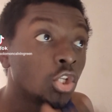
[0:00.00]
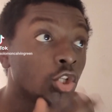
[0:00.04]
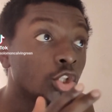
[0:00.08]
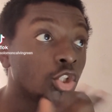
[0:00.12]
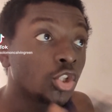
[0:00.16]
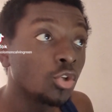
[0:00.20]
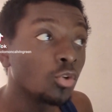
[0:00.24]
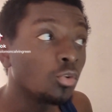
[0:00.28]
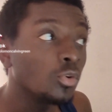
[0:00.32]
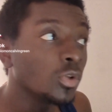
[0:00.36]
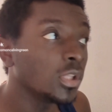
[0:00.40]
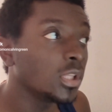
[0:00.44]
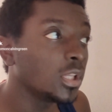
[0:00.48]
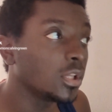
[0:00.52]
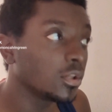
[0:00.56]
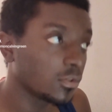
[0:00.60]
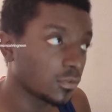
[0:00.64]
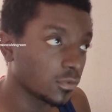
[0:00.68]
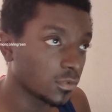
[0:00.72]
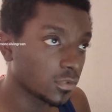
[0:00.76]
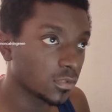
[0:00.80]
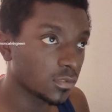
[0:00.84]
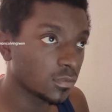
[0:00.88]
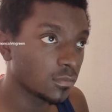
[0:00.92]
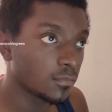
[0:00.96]
2
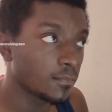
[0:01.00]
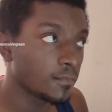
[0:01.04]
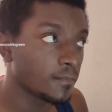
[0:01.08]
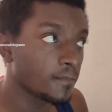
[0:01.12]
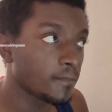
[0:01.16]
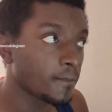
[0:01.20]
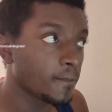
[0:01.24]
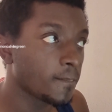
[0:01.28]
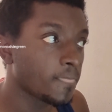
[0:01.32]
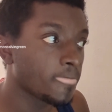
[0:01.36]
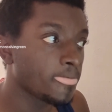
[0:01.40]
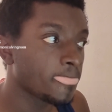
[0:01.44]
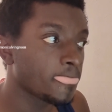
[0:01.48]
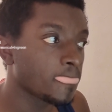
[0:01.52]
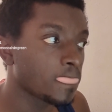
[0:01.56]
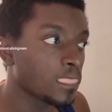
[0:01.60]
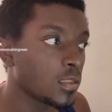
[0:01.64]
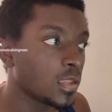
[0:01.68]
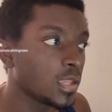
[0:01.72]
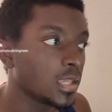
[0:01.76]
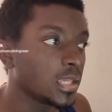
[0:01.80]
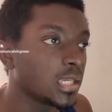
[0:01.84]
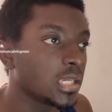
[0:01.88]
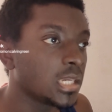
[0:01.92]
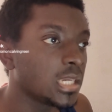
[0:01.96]
years.
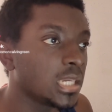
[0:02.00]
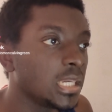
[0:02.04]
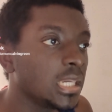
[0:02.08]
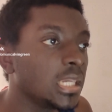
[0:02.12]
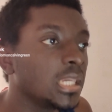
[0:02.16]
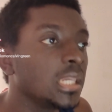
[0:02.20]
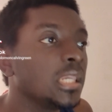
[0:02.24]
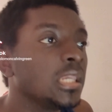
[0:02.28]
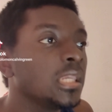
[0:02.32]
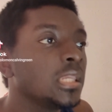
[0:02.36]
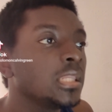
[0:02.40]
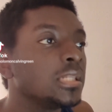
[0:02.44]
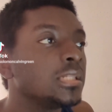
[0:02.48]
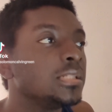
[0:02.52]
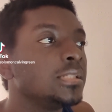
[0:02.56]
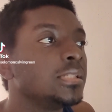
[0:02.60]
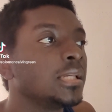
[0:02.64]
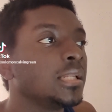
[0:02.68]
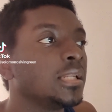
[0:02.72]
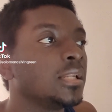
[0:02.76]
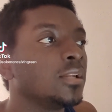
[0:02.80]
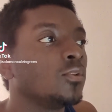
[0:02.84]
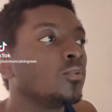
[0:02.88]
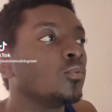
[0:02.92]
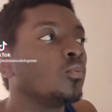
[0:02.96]
He
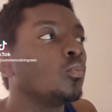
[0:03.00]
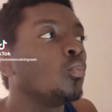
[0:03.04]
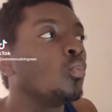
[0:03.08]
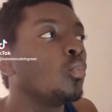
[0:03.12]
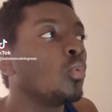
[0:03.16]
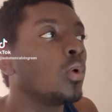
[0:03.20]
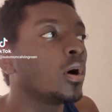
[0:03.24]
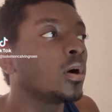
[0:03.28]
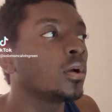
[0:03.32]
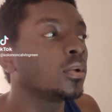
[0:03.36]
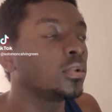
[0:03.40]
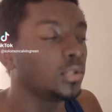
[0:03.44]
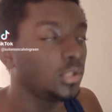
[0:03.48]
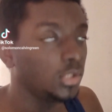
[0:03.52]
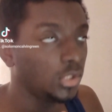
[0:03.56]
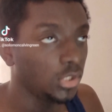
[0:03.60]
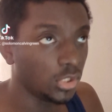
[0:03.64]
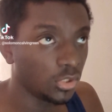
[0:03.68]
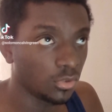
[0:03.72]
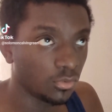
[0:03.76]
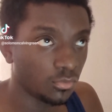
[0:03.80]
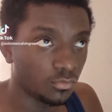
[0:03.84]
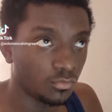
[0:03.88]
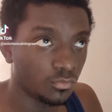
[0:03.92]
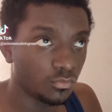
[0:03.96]
didn't want
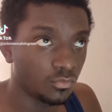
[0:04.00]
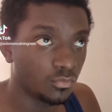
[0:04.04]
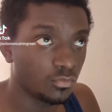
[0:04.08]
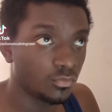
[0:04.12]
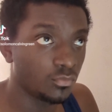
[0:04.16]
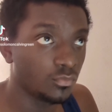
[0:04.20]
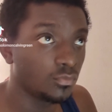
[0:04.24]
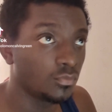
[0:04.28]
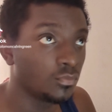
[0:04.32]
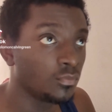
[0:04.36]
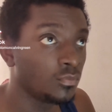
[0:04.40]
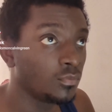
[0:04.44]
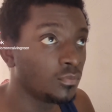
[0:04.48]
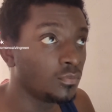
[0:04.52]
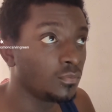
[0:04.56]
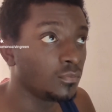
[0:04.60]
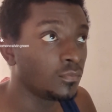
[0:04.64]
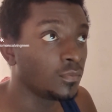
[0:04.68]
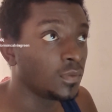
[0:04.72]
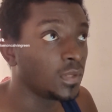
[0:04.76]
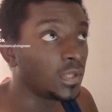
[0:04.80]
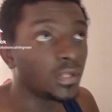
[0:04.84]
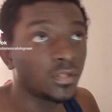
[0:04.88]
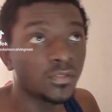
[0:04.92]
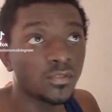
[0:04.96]
you.
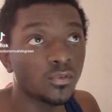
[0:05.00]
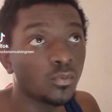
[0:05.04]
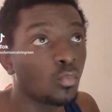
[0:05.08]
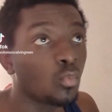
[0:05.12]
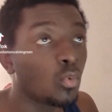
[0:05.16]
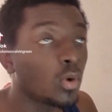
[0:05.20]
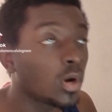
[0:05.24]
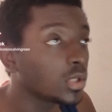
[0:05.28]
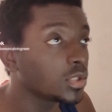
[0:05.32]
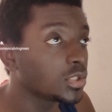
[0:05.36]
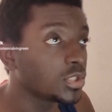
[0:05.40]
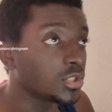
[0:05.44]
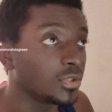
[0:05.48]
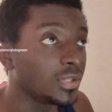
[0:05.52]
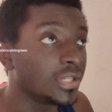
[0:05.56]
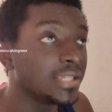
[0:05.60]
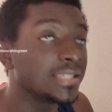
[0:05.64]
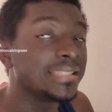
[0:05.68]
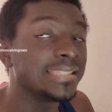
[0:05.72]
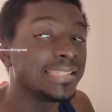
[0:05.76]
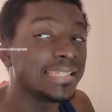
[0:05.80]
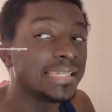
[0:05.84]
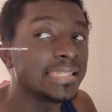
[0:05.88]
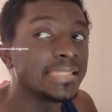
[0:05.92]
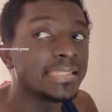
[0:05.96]
He doesn't want you.
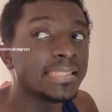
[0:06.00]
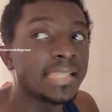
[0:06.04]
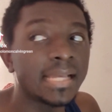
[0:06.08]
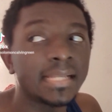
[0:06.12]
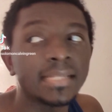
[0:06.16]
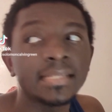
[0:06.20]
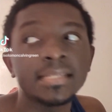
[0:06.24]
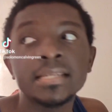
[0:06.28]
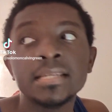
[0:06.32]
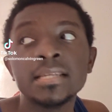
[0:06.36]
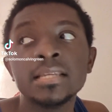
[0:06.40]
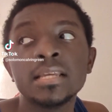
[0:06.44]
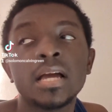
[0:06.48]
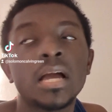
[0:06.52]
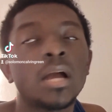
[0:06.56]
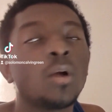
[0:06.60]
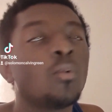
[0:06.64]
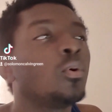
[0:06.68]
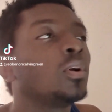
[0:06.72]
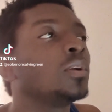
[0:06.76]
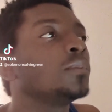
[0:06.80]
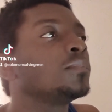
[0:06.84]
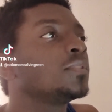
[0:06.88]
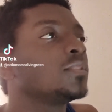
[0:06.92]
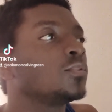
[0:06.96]
He's not. I
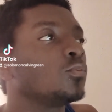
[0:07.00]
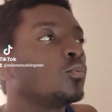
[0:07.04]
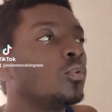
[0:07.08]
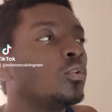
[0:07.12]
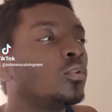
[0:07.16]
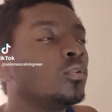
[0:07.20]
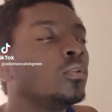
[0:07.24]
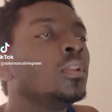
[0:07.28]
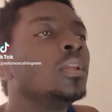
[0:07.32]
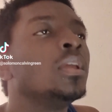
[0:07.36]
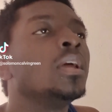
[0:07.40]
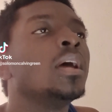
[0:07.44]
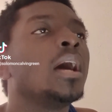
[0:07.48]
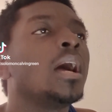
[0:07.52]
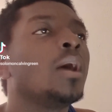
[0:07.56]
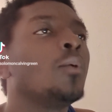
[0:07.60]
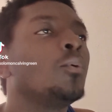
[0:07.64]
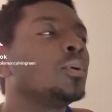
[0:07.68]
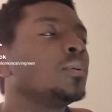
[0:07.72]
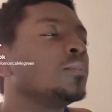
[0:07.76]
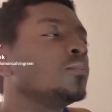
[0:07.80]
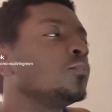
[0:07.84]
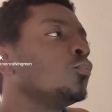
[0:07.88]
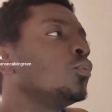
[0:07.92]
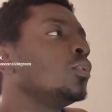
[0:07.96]
want him to. Well, I
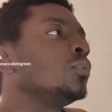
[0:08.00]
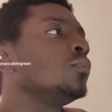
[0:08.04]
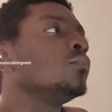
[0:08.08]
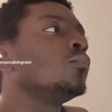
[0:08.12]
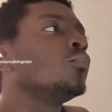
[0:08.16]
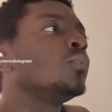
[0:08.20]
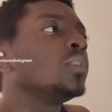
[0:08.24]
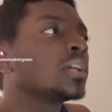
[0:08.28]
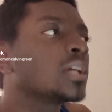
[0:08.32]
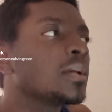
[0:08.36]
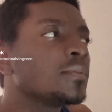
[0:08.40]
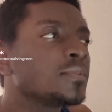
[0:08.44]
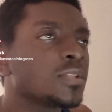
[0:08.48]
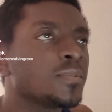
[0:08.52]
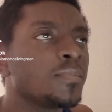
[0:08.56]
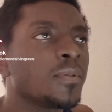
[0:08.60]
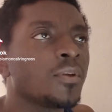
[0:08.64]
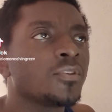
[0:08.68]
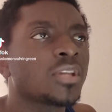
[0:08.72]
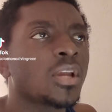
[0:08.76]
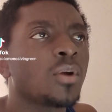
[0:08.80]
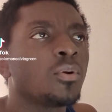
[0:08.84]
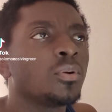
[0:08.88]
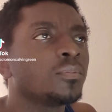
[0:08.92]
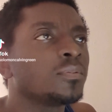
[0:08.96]
want when it comes to
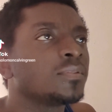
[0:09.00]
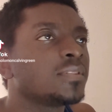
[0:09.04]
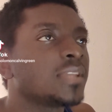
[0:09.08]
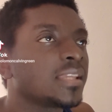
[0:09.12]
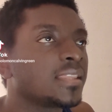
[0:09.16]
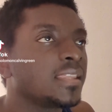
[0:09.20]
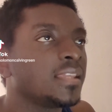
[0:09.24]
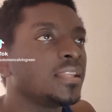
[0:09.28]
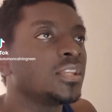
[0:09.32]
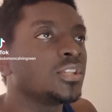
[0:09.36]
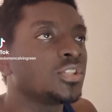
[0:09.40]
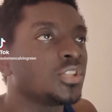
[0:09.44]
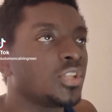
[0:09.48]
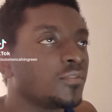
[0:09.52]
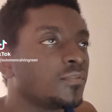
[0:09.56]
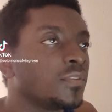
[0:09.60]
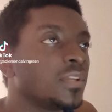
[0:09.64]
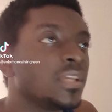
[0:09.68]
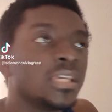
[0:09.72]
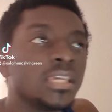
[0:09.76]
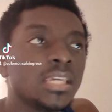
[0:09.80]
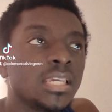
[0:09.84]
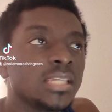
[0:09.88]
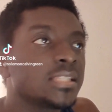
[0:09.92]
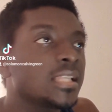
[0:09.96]
marriage, I want him to take the initiative.
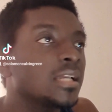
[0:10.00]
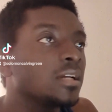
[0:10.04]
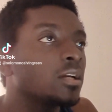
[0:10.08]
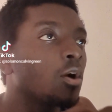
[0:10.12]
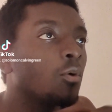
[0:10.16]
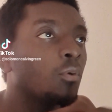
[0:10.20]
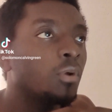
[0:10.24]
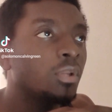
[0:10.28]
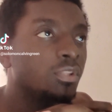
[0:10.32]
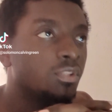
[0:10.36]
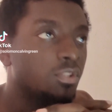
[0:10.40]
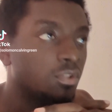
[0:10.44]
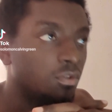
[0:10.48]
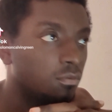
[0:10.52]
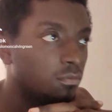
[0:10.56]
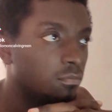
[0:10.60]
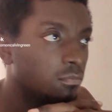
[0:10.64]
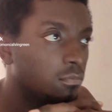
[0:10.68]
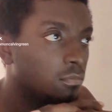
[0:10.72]
He's not going to.